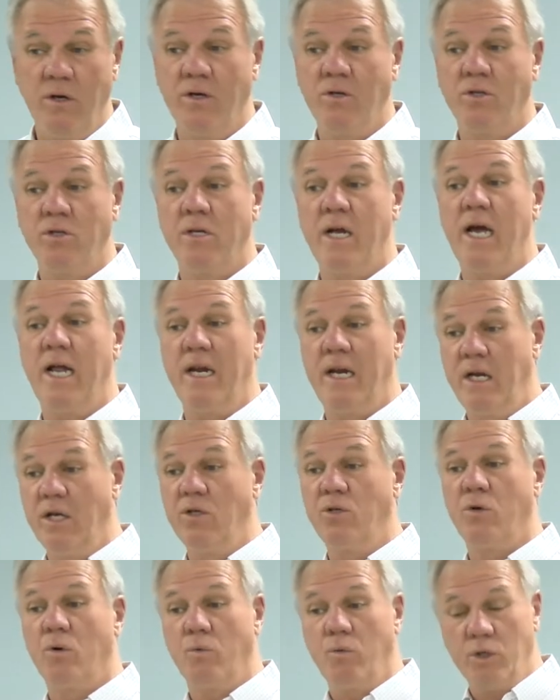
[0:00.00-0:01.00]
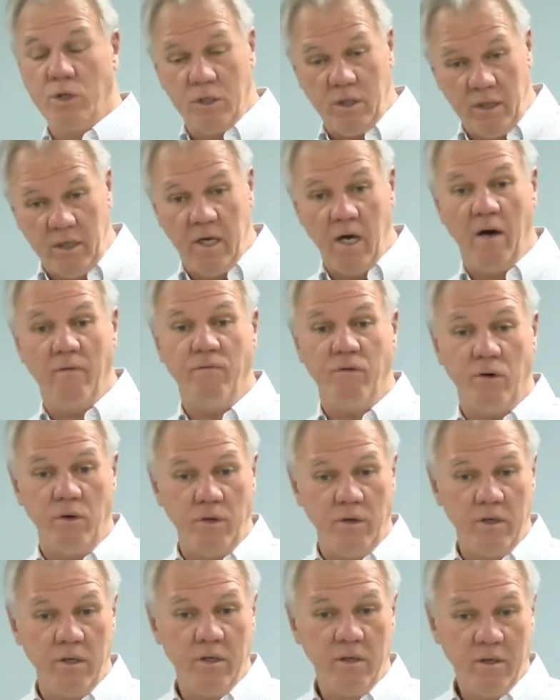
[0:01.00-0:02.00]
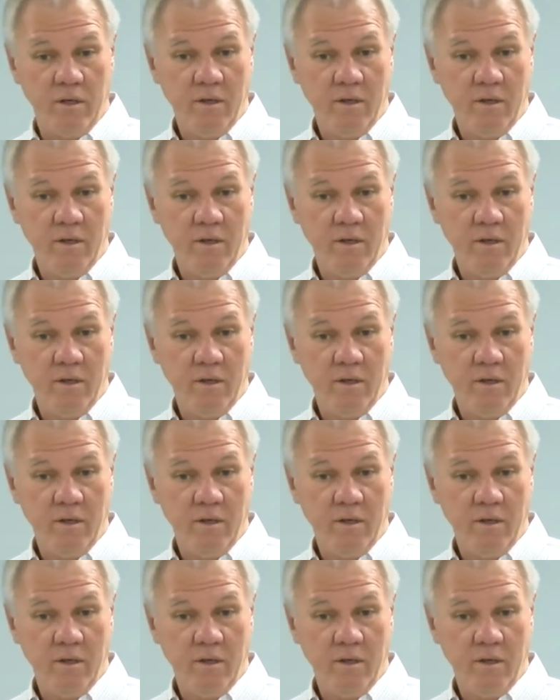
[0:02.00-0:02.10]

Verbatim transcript: You understand, Israel was governed